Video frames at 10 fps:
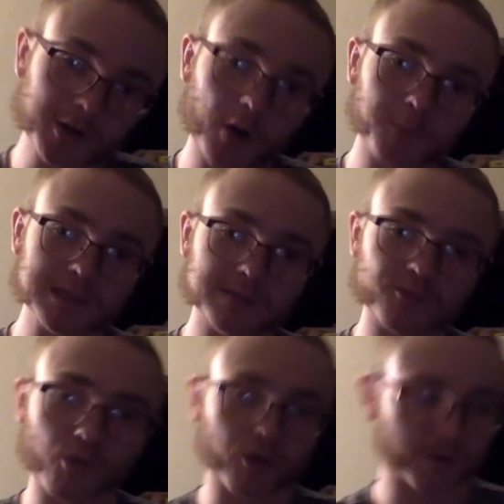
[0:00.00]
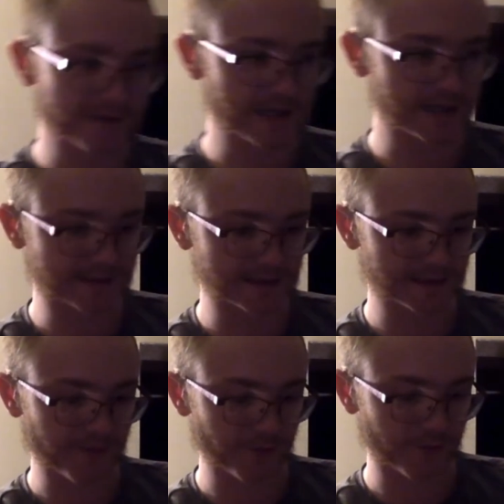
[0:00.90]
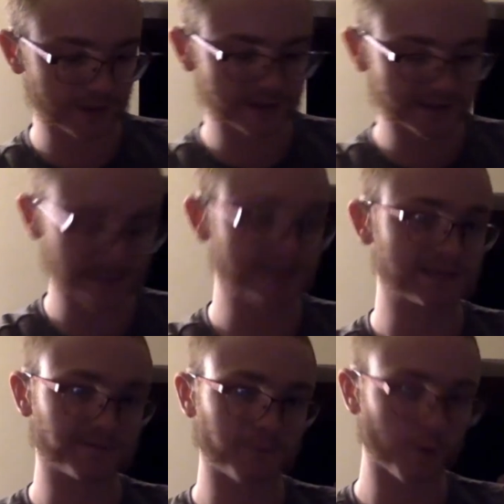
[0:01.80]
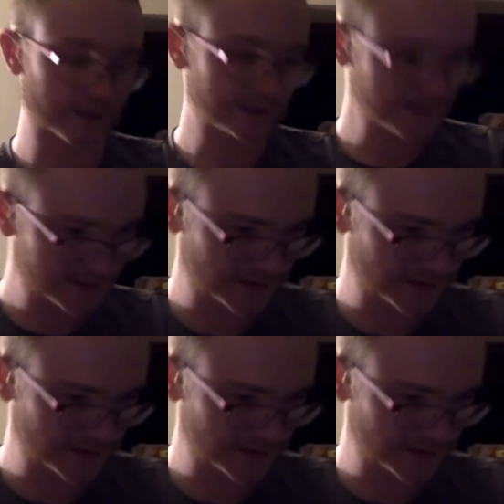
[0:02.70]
Opium War in the 1830s, 1840s,